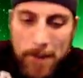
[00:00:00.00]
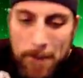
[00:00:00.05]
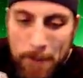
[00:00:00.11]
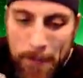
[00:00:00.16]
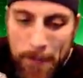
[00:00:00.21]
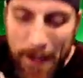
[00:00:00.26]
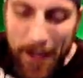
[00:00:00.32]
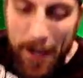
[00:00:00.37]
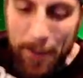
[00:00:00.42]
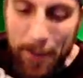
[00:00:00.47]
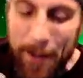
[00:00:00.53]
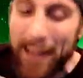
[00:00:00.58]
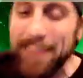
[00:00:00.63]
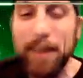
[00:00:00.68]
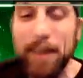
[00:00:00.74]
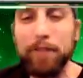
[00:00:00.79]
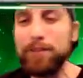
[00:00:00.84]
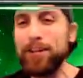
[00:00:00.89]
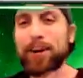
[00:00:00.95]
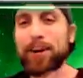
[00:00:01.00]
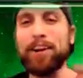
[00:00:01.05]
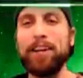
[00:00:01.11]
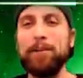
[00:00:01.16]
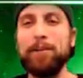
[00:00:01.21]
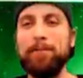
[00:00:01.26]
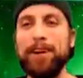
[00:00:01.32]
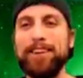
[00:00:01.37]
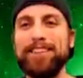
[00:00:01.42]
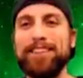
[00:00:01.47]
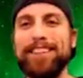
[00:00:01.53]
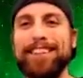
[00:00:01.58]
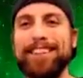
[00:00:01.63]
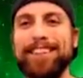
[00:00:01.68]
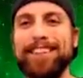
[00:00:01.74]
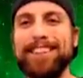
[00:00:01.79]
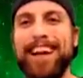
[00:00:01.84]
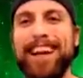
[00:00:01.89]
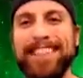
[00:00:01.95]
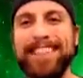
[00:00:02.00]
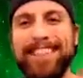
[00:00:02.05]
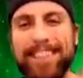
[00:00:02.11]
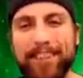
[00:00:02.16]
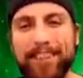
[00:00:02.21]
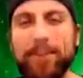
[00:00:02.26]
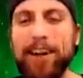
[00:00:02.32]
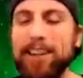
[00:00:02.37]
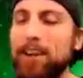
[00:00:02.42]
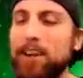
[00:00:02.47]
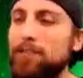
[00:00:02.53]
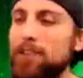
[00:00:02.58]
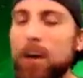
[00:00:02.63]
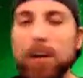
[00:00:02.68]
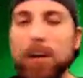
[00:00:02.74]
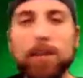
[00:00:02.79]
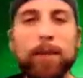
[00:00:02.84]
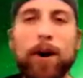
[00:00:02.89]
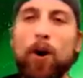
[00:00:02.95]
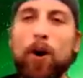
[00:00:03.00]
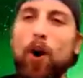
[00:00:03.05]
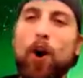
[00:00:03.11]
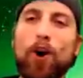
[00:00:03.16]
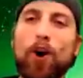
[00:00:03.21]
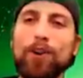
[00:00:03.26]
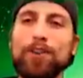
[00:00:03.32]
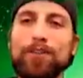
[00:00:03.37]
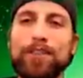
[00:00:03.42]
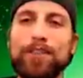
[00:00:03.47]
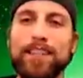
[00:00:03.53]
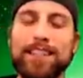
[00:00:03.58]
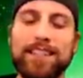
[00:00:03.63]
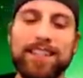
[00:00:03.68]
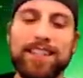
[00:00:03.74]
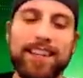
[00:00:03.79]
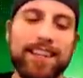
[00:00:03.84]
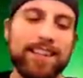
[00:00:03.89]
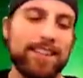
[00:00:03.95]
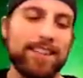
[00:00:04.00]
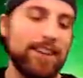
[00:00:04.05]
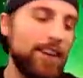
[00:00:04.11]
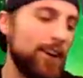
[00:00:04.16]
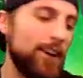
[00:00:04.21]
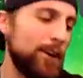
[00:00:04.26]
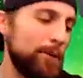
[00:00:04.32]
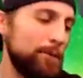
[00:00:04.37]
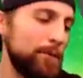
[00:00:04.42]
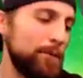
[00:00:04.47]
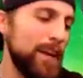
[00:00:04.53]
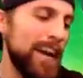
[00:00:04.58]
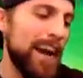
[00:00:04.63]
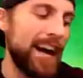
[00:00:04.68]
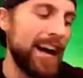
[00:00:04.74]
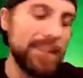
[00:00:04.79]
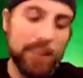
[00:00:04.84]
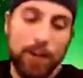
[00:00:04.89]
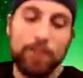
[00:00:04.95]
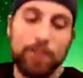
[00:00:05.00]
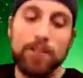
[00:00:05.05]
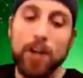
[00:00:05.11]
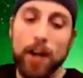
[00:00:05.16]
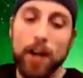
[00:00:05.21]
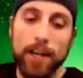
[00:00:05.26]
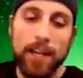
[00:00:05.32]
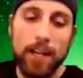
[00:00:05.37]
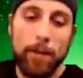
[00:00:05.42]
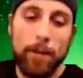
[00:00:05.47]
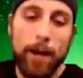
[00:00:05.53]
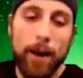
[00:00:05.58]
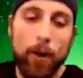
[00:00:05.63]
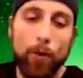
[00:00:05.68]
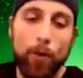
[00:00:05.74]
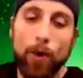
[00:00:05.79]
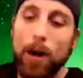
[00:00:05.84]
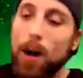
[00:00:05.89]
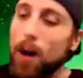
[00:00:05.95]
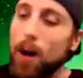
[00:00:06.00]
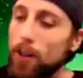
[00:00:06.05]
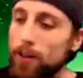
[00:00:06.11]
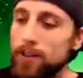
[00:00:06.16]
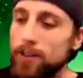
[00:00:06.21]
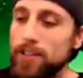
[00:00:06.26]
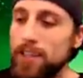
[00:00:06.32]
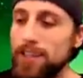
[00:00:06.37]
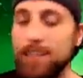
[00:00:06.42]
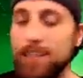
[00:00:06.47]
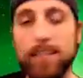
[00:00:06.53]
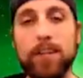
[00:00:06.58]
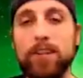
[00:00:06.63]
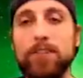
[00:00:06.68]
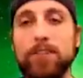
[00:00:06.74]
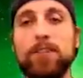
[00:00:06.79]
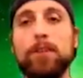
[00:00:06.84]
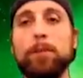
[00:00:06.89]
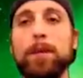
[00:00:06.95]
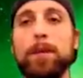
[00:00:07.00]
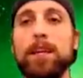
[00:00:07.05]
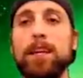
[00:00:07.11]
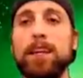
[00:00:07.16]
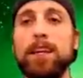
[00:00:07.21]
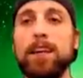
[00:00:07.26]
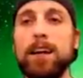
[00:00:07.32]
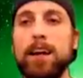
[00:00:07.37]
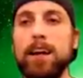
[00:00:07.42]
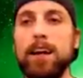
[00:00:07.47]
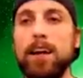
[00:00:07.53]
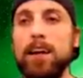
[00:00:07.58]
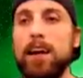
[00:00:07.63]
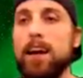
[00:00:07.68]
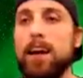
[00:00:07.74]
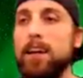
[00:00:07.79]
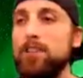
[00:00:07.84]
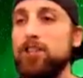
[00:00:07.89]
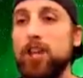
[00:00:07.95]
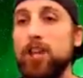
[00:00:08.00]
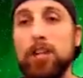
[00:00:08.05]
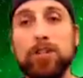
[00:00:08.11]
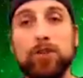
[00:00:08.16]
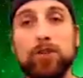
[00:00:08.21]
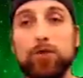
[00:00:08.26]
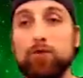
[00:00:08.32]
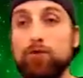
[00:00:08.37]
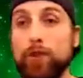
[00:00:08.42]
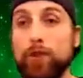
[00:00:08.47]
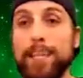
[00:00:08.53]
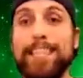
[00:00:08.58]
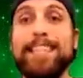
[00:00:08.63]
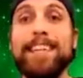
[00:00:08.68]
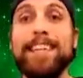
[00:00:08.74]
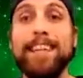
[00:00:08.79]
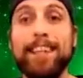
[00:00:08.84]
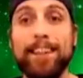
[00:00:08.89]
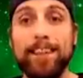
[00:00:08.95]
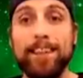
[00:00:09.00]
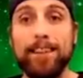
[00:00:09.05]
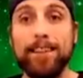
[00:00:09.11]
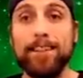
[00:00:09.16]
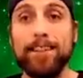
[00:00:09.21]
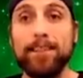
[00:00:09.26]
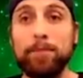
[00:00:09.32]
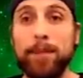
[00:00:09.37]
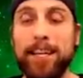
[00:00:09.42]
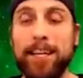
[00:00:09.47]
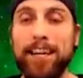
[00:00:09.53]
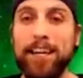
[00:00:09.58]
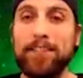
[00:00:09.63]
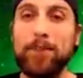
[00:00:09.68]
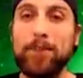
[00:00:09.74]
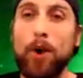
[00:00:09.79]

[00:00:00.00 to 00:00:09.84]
Um, I love talking about this. I do. I love talking about all of these things. Um, I love talking about what others consider to be just ridiculous. Because,